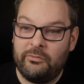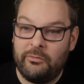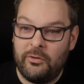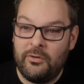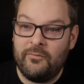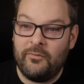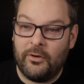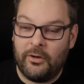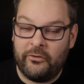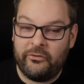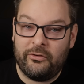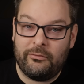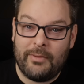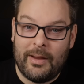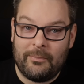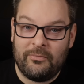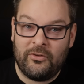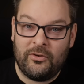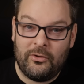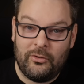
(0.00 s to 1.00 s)
through
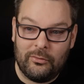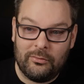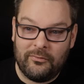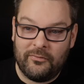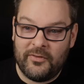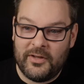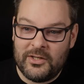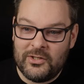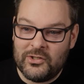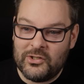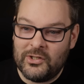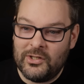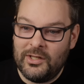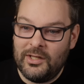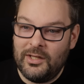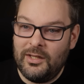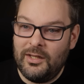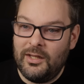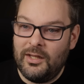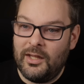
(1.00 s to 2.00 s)
Velociraptor noodlefish.
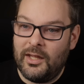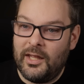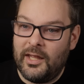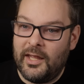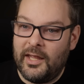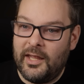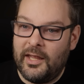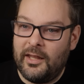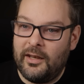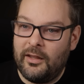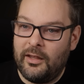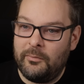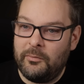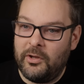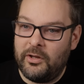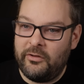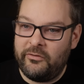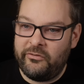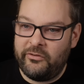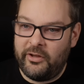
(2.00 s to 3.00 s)
And I'm
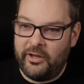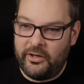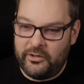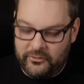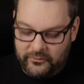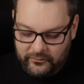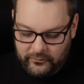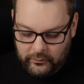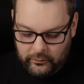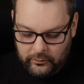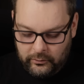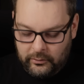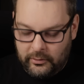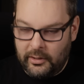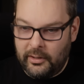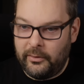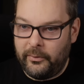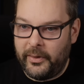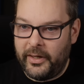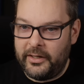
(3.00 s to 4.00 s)
going to search for,
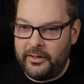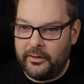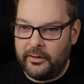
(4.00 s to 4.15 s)
oh, I